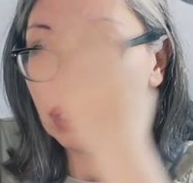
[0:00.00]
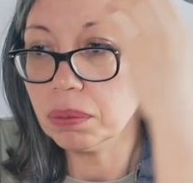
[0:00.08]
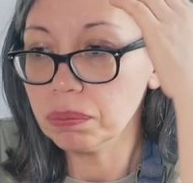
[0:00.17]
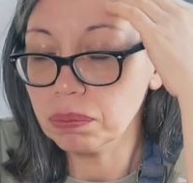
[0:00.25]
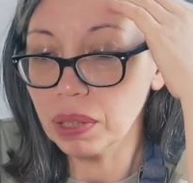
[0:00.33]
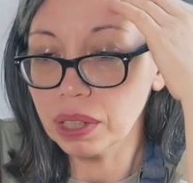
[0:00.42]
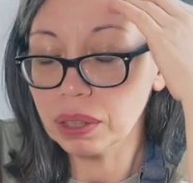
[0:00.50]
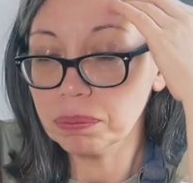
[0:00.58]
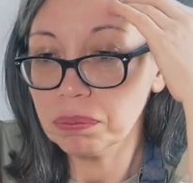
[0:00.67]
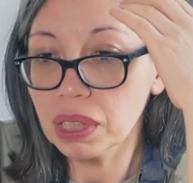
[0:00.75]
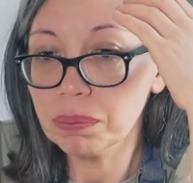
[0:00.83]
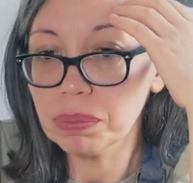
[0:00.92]

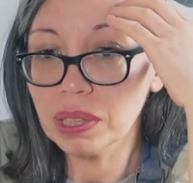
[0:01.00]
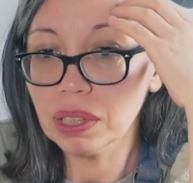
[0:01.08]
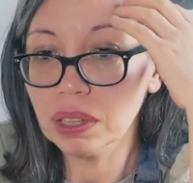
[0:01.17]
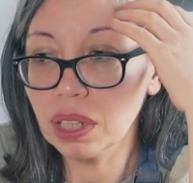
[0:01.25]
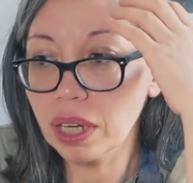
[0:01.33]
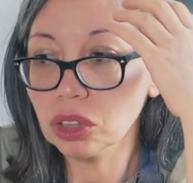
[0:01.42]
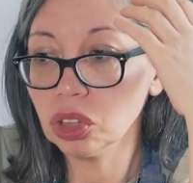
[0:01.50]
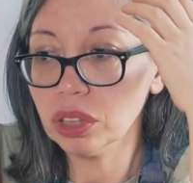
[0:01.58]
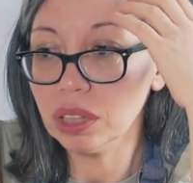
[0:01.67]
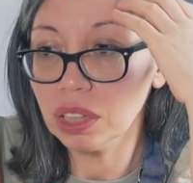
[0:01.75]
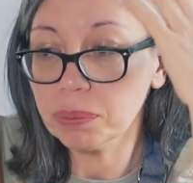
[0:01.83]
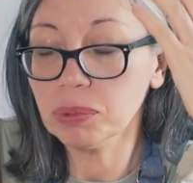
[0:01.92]
me being actually
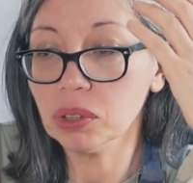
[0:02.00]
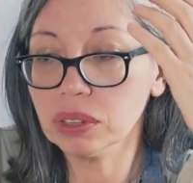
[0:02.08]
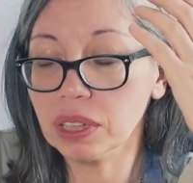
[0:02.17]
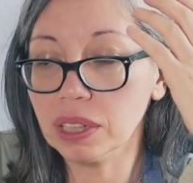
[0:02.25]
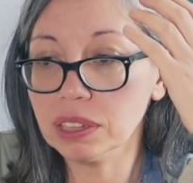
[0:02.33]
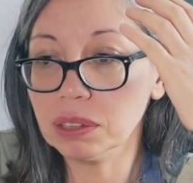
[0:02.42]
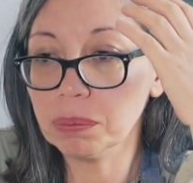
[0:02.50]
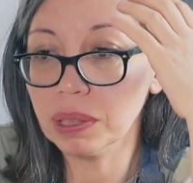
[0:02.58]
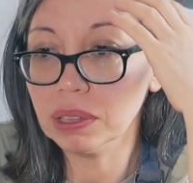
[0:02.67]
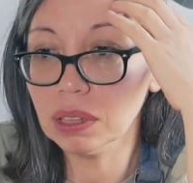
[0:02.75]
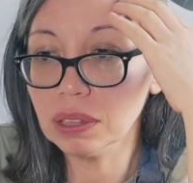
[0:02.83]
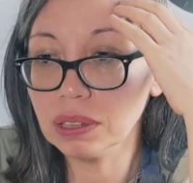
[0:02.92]
hypnotized by
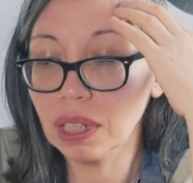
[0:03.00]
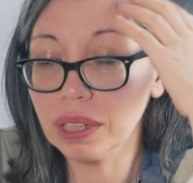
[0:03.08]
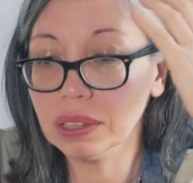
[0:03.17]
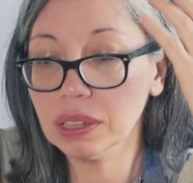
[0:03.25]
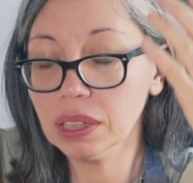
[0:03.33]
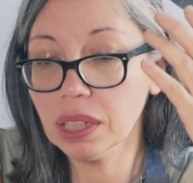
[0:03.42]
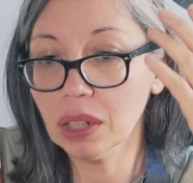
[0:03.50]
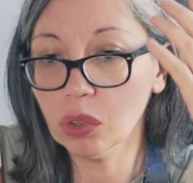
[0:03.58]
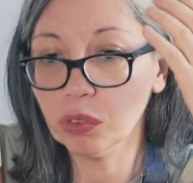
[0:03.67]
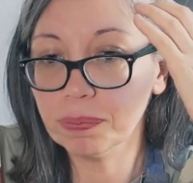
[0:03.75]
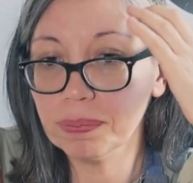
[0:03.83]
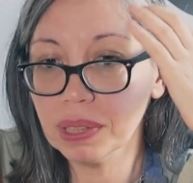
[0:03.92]
this idea
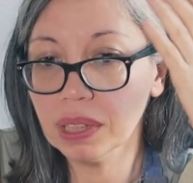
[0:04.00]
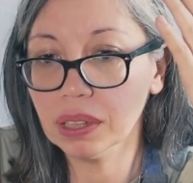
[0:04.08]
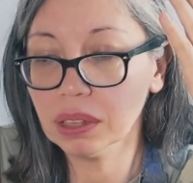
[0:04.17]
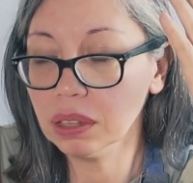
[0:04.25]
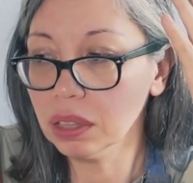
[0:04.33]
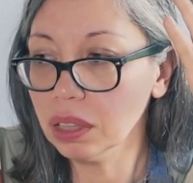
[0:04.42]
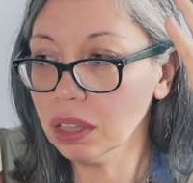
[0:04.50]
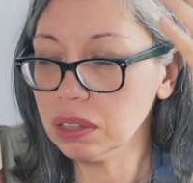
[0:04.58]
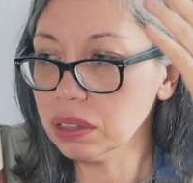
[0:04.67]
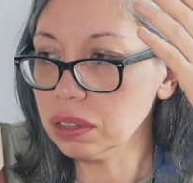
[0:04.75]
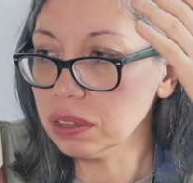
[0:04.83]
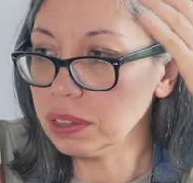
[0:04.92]
of being
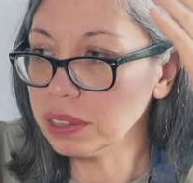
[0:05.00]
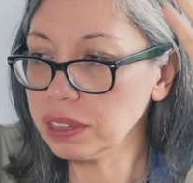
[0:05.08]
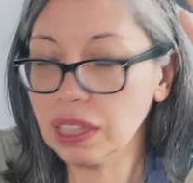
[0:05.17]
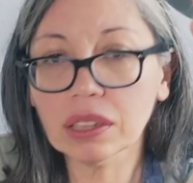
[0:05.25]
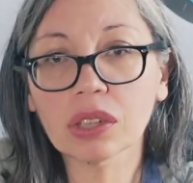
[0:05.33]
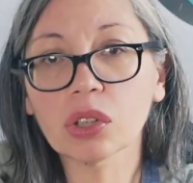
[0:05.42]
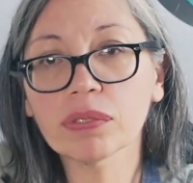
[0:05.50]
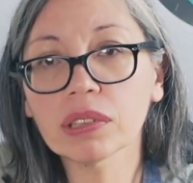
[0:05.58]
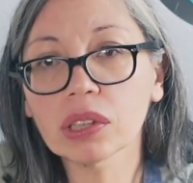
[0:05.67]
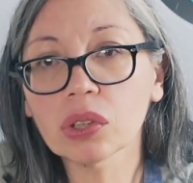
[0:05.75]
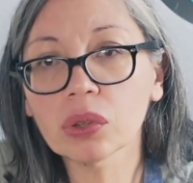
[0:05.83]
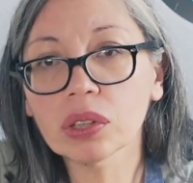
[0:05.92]
the center of
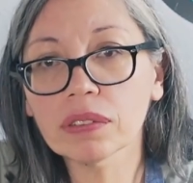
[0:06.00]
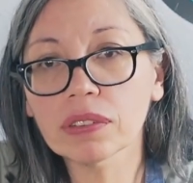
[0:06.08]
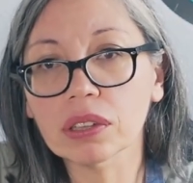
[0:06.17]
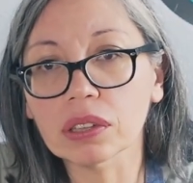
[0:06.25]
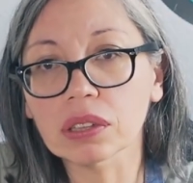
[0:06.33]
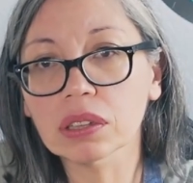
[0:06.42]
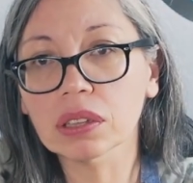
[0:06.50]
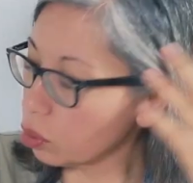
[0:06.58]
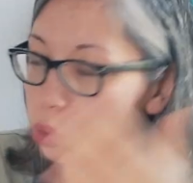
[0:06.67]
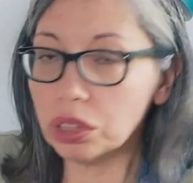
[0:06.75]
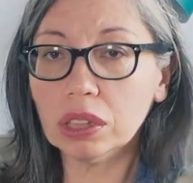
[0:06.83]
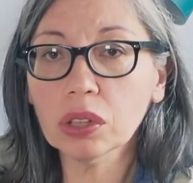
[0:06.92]
the universe.
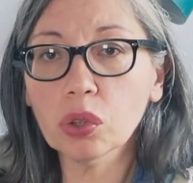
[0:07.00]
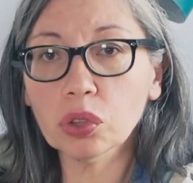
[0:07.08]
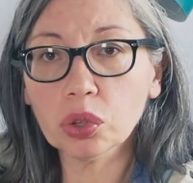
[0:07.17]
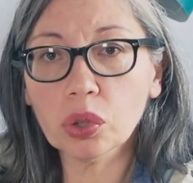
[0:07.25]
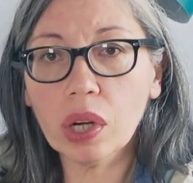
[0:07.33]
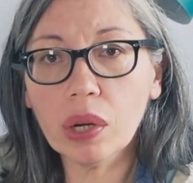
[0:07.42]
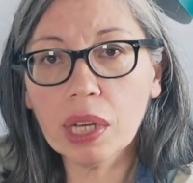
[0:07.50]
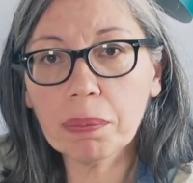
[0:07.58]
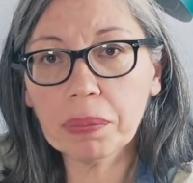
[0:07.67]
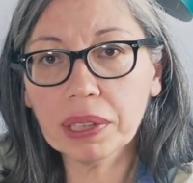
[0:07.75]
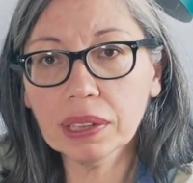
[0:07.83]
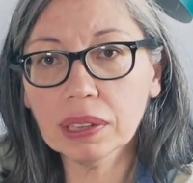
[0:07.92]
You see also how I
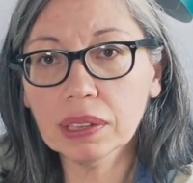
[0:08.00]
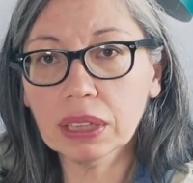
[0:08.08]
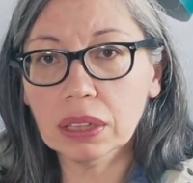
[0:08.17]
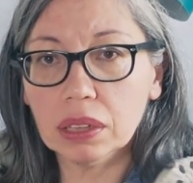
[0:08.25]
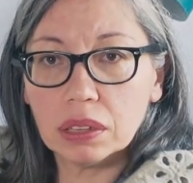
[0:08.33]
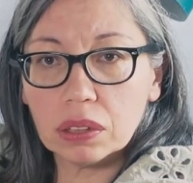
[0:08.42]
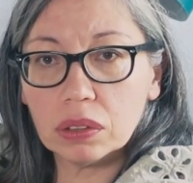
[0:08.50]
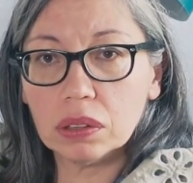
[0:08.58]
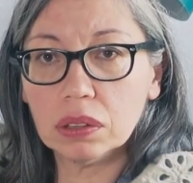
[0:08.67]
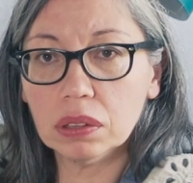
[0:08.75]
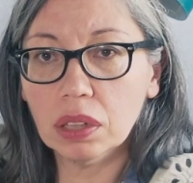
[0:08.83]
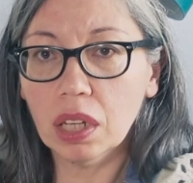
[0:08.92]
painted it. It's
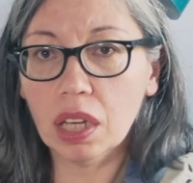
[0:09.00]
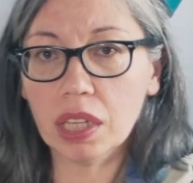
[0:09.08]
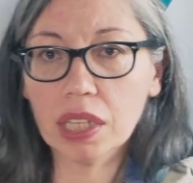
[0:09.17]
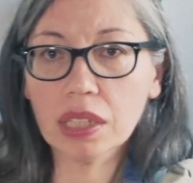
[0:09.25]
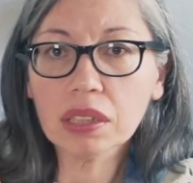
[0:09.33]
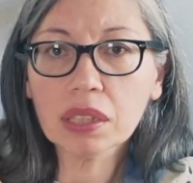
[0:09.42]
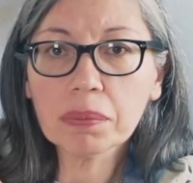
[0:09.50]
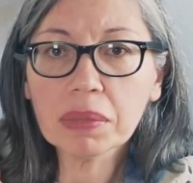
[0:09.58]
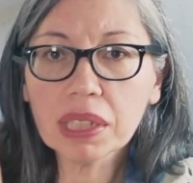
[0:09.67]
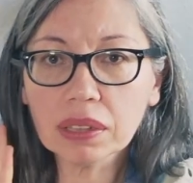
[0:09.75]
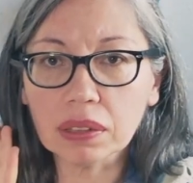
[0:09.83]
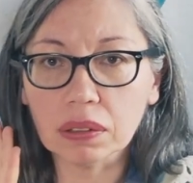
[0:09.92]
in the
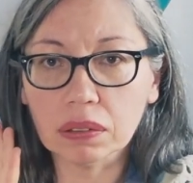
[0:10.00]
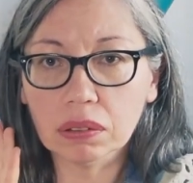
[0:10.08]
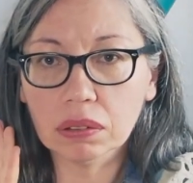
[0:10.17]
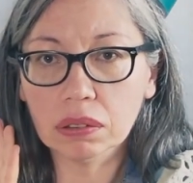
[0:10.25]
middle.